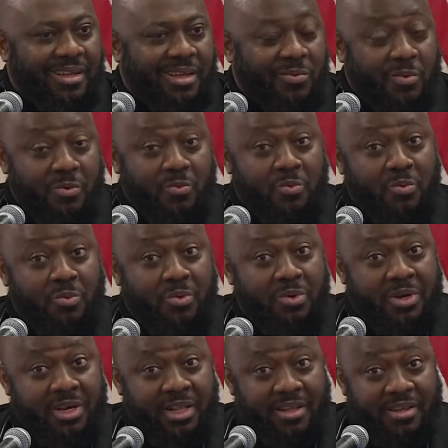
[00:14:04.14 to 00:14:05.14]
we
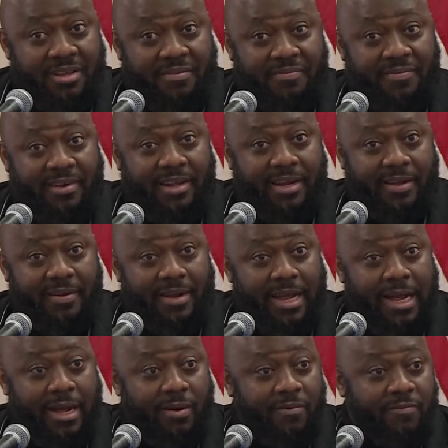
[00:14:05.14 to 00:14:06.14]
really find out
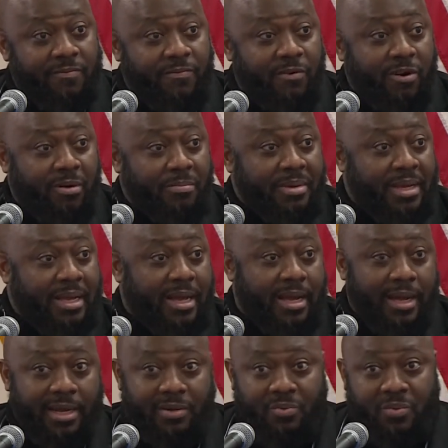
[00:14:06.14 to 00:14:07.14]
how far
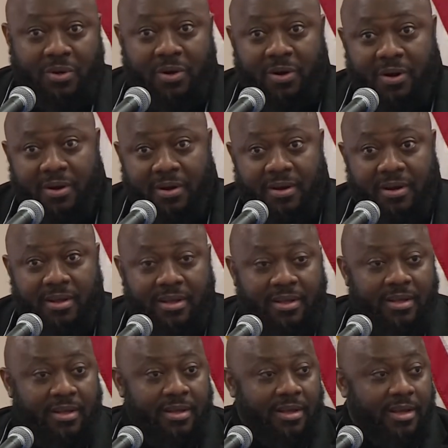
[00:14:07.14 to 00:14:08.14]
behind we are
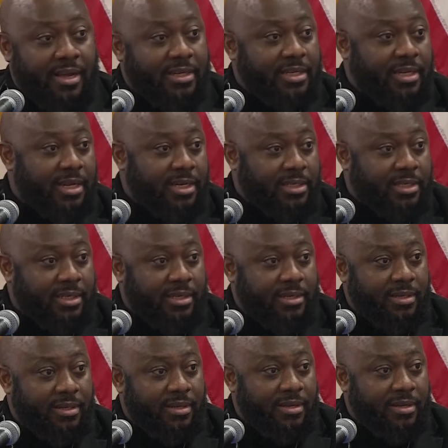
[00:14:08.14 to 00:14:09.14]
as a nation.
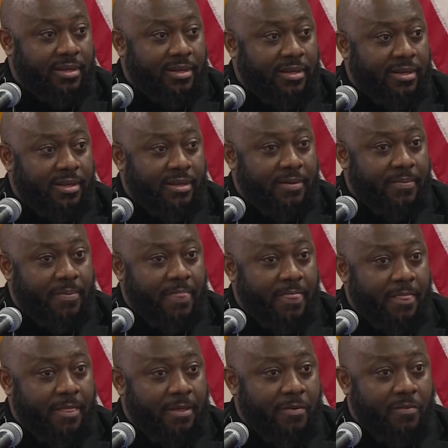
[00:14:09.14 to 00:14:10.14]

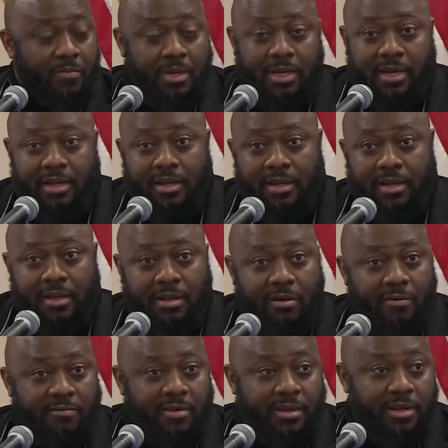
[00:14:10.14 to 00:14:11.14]
With the
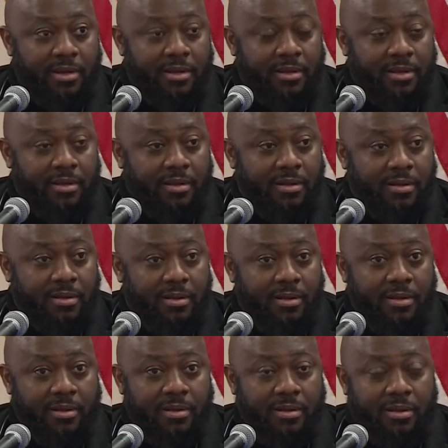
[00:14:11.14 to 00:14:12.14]
COVID,
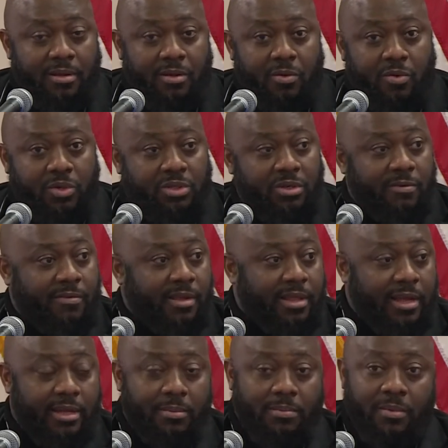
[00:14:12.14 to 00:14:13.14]
who suffered
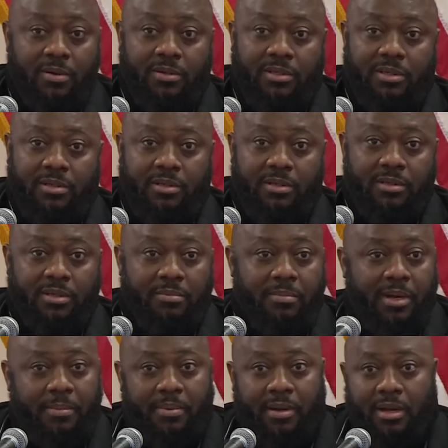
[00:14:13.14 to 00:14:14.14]
that the most? The
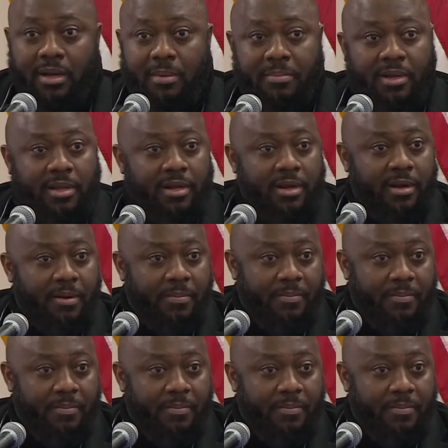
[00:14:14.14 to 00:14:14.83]
BIPOC community.